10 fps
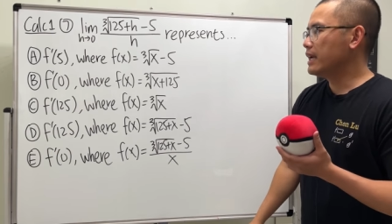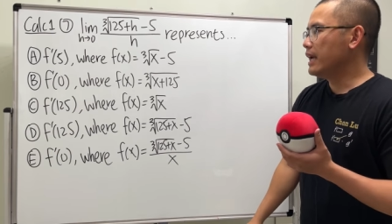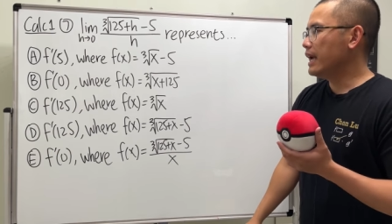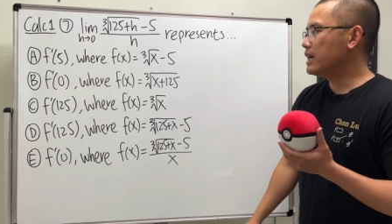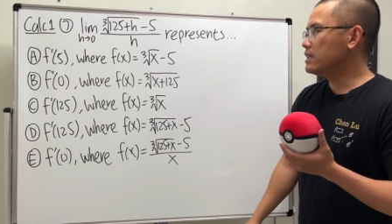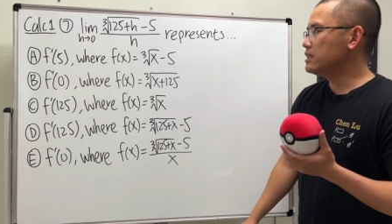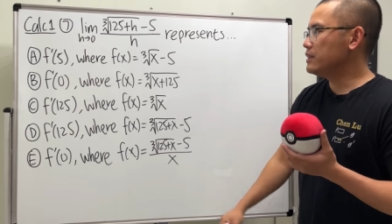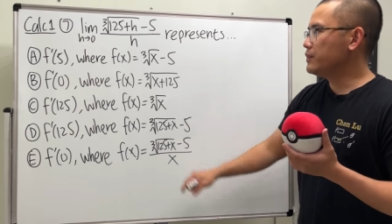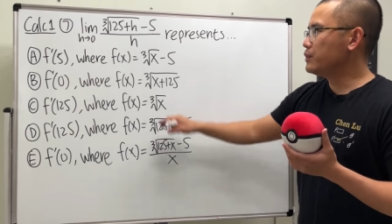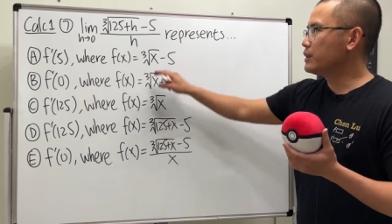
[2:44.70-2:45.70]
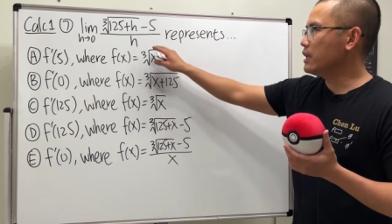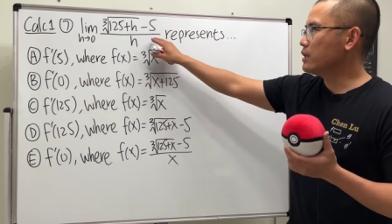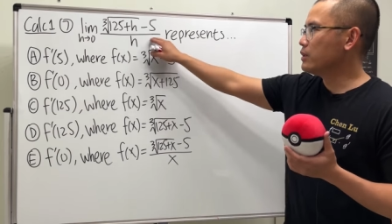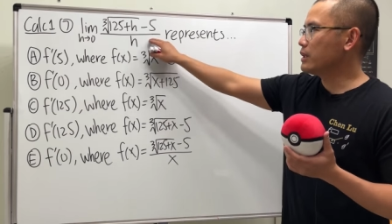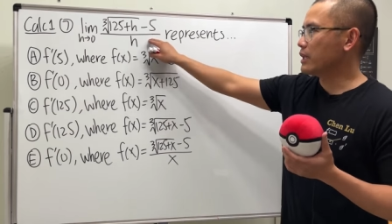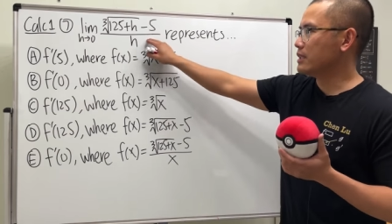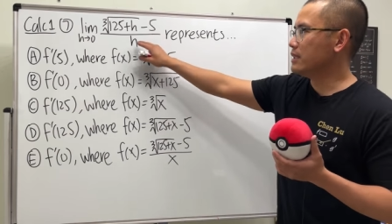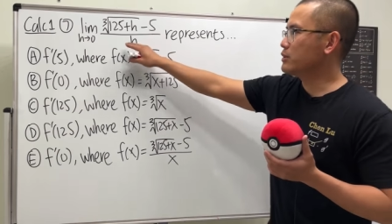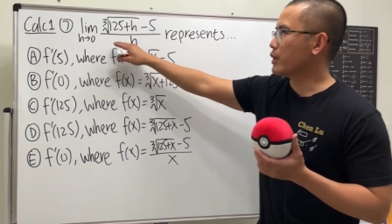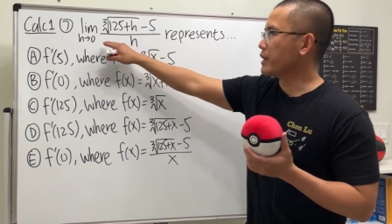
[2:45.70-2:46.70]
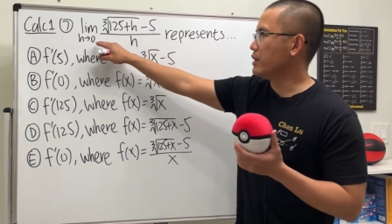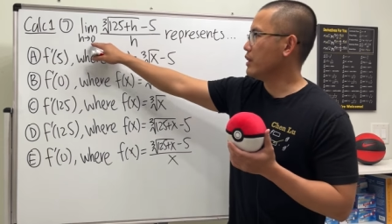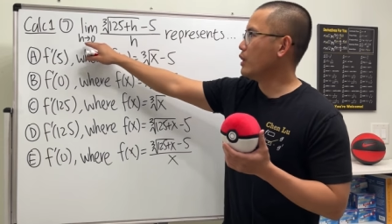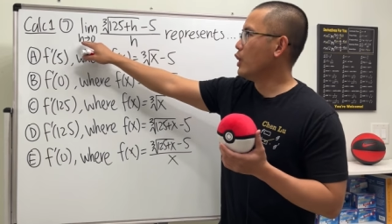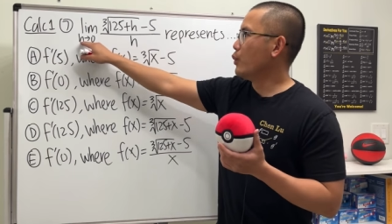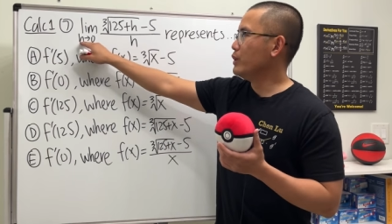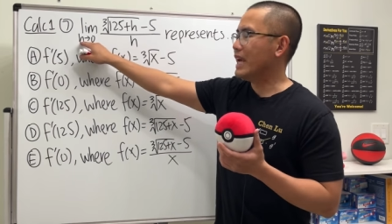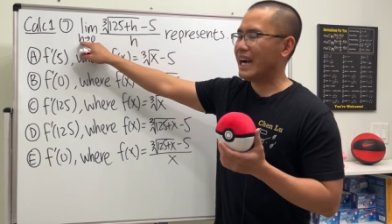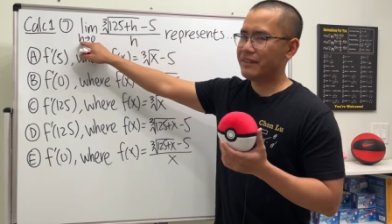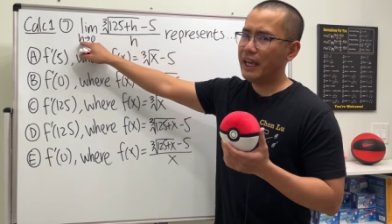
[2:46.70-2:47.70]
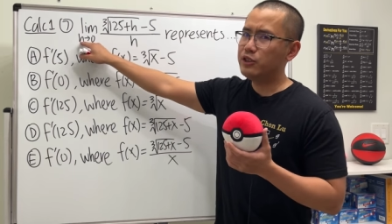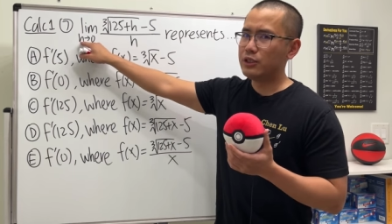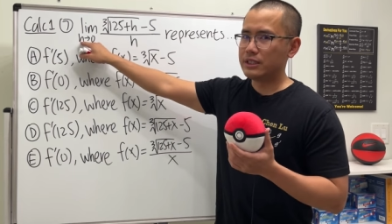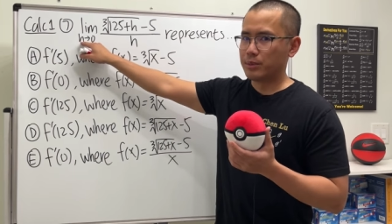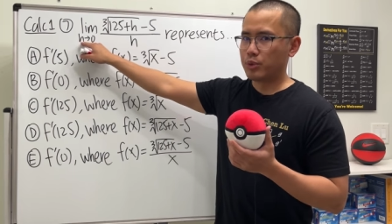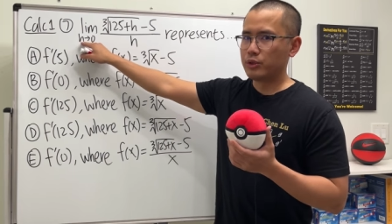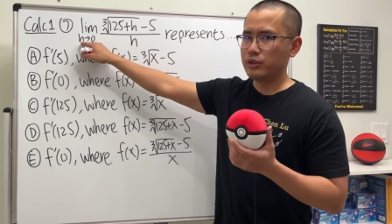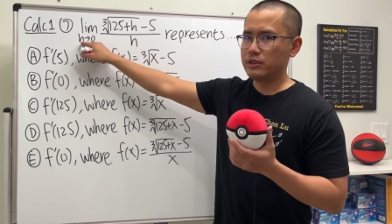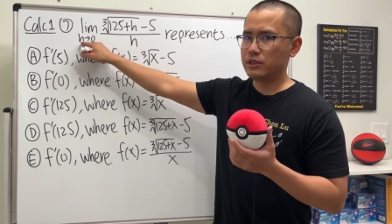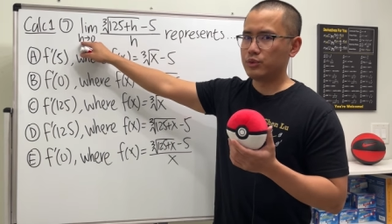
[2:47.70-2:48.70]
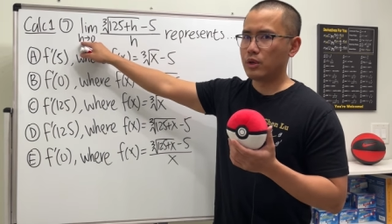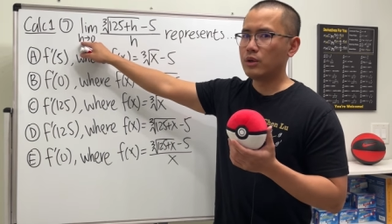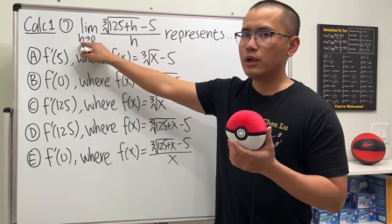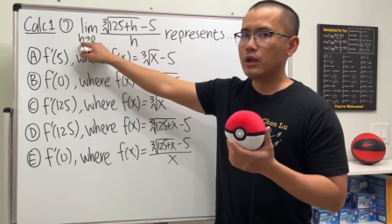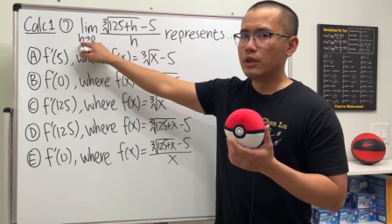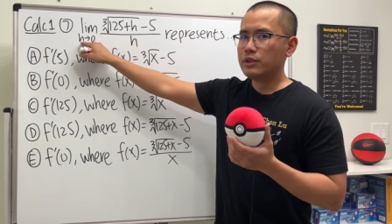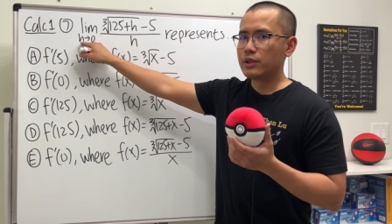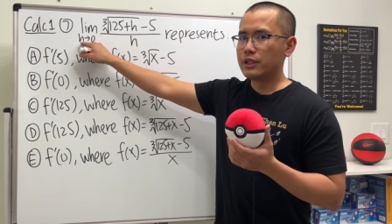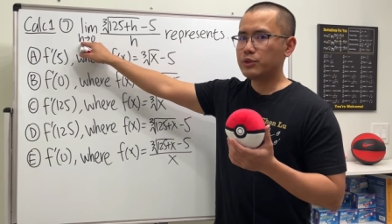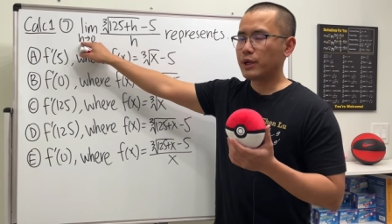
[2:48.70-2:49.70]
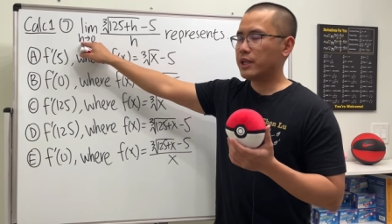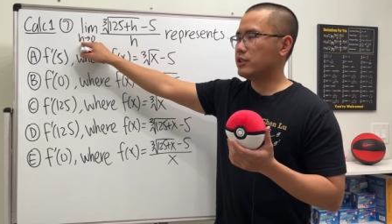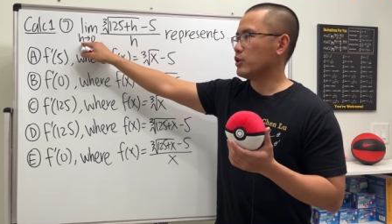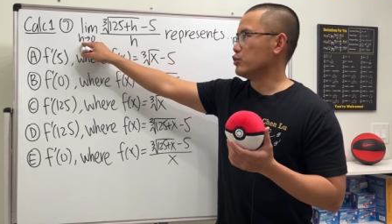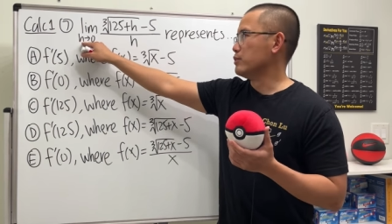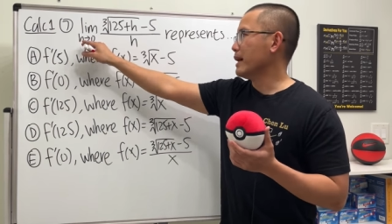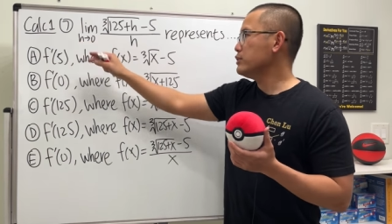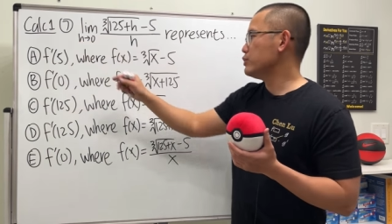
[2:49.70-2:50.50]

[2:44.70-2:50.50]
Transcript: And if you take a look at this right here, we have h is approaching 0. So this right here should remind